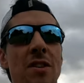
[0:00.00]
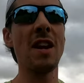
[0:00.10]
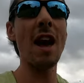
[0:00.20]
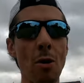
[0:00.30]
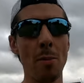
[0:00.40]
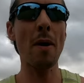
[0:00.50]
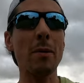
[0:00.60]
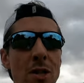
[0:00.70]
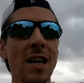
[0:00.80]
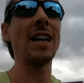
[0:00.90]
So now we're
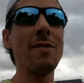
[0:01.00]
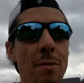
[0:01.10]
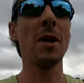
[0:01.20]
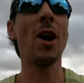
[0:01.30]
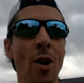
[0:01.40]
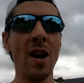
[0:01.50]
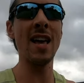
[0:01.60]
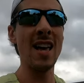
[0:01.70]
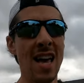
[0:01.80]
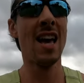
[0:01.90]
pretty much gonna give them a go
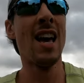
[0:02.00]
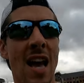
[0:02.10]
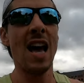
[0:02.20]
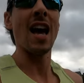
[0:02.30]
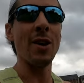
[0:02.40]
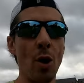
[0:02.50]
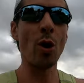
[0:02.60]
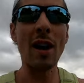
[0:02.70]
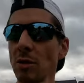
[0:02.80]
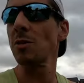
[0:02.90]
at an
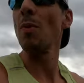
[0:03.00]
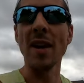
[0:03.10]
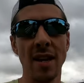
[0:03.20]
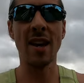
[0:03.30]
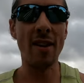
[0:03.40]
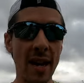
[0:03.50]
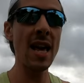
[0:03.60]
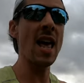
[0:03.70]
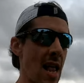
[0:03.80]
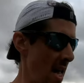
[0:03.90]
all-out sprint.
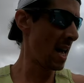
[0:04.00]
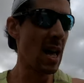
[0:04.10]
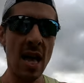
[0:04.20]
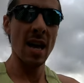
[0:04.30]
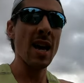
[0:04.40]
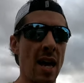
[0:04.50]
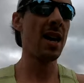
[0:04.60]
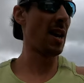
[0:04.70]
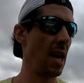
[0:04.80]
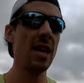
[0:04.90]
Ready?
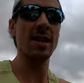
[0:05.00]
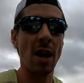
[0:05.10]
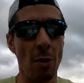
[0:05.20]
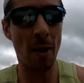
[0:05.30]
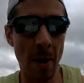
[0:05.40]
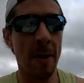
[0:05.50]
Go.